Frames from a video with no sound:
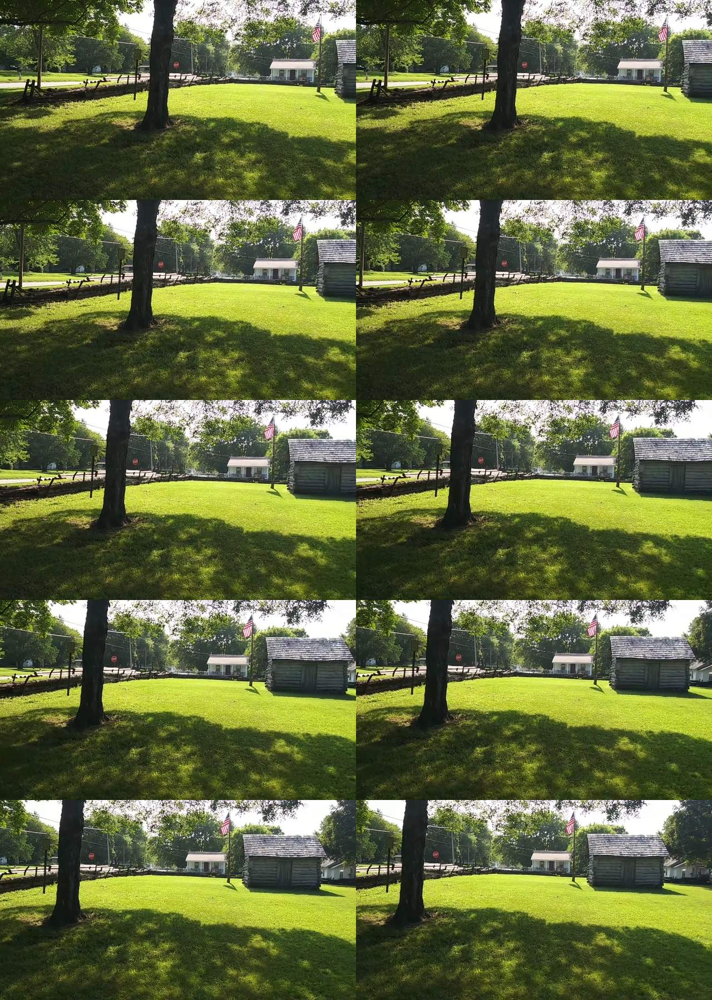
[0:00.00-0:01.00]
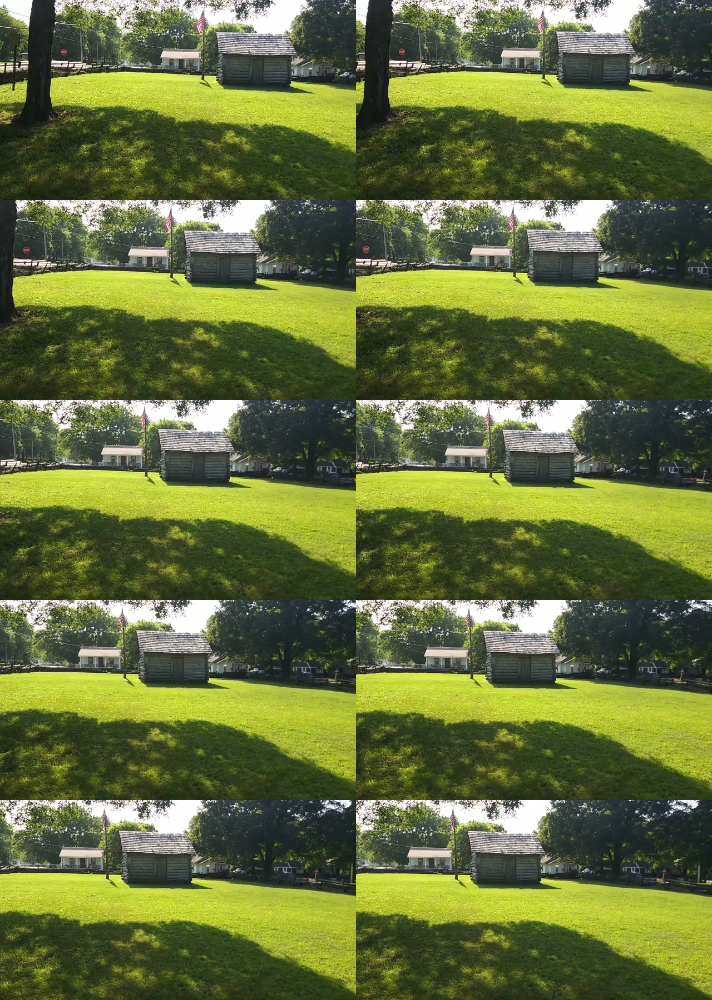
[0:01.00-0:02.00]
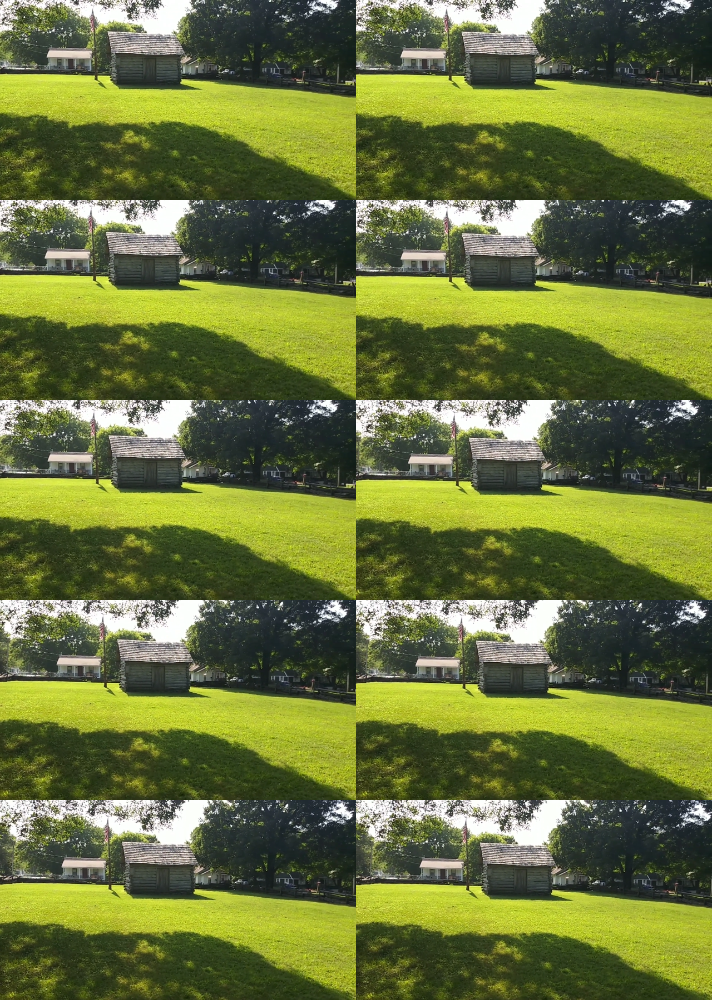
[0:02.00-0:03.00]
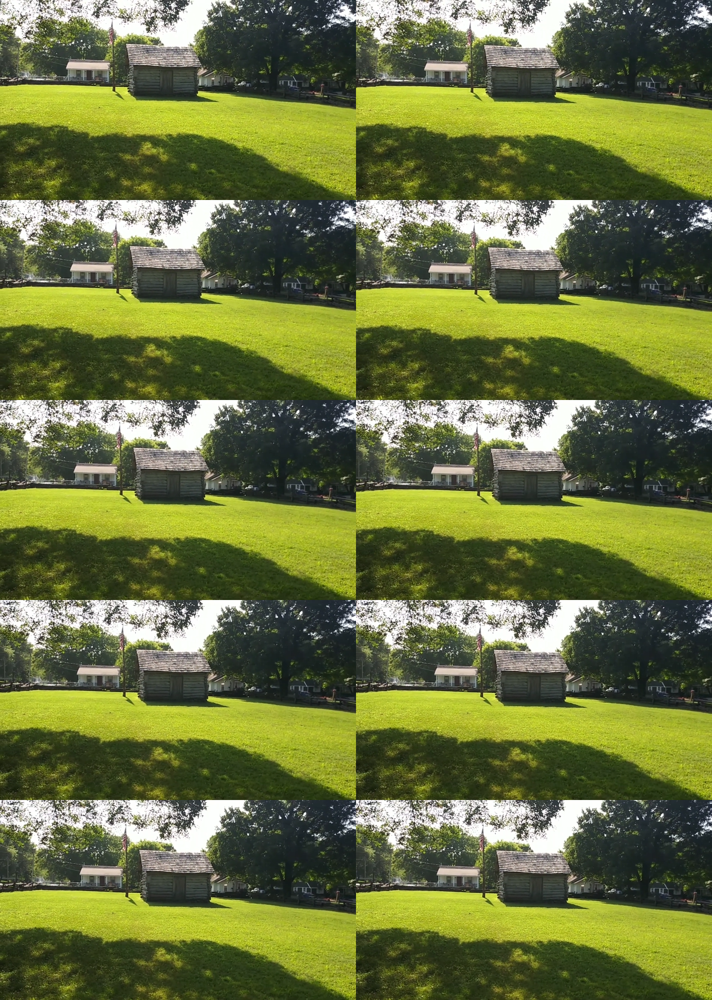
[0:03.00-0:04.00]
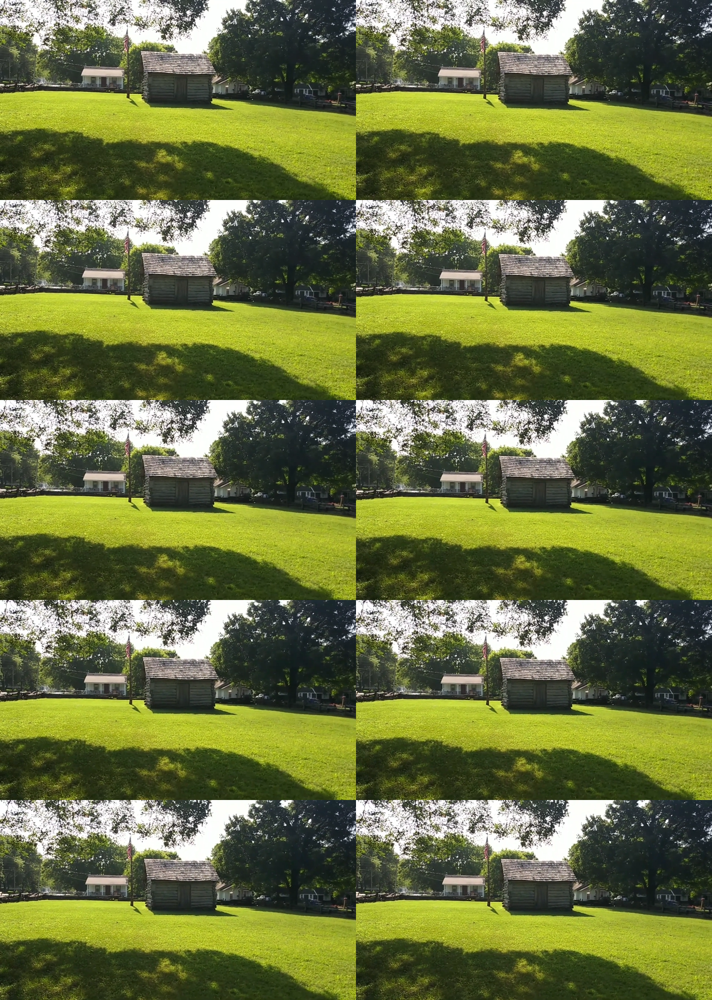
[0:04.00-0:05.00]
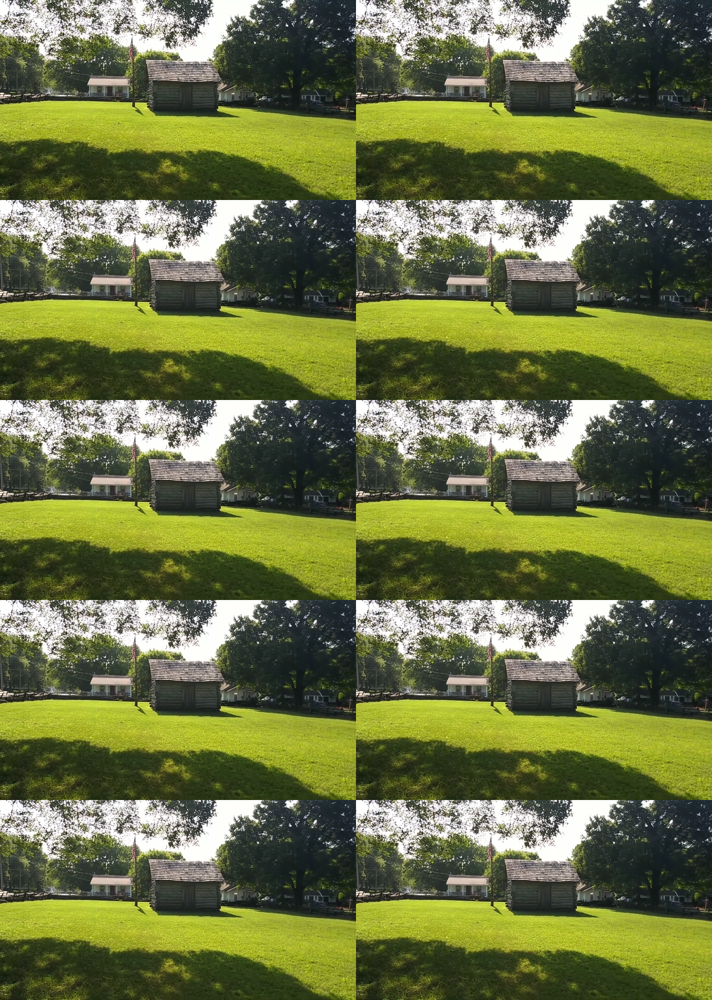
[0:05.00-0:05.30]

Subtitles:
(no speaker visible)